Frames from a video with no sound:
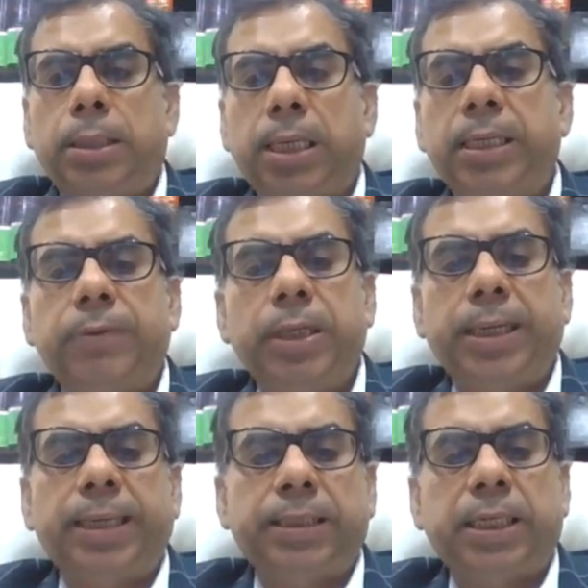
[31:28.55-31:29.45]
then he will
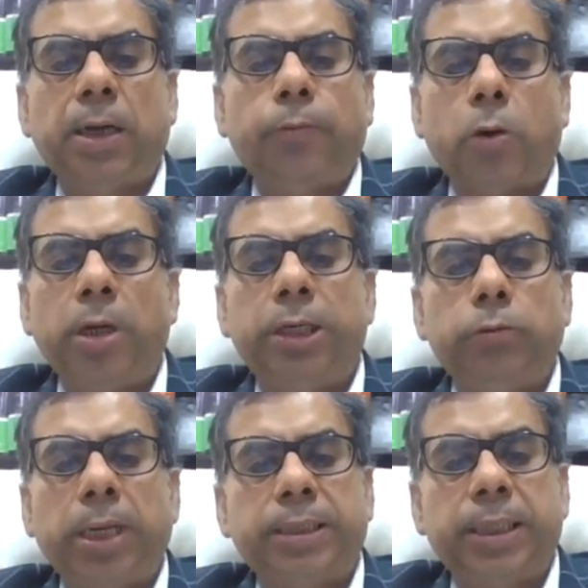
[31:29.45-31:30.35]
get set off only
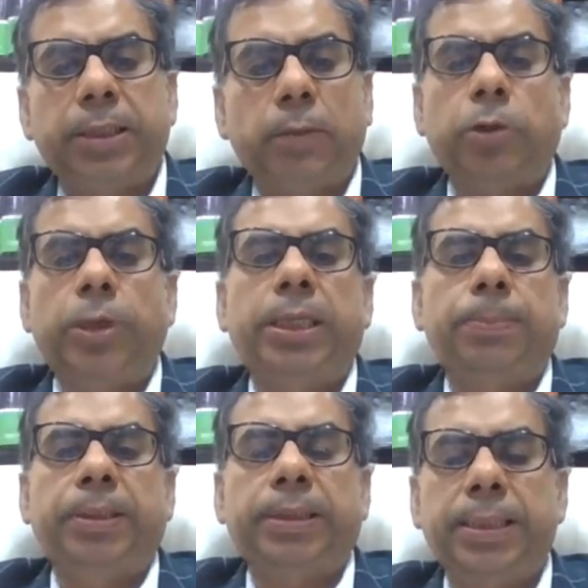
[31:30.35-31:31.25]
to the extent of
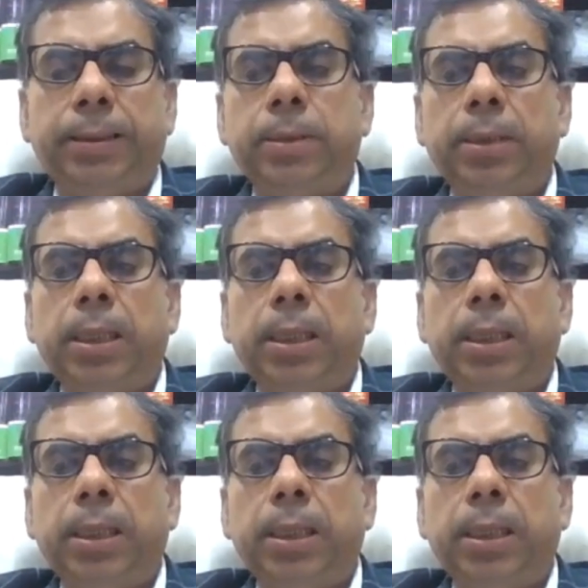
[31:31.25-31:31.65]
20%.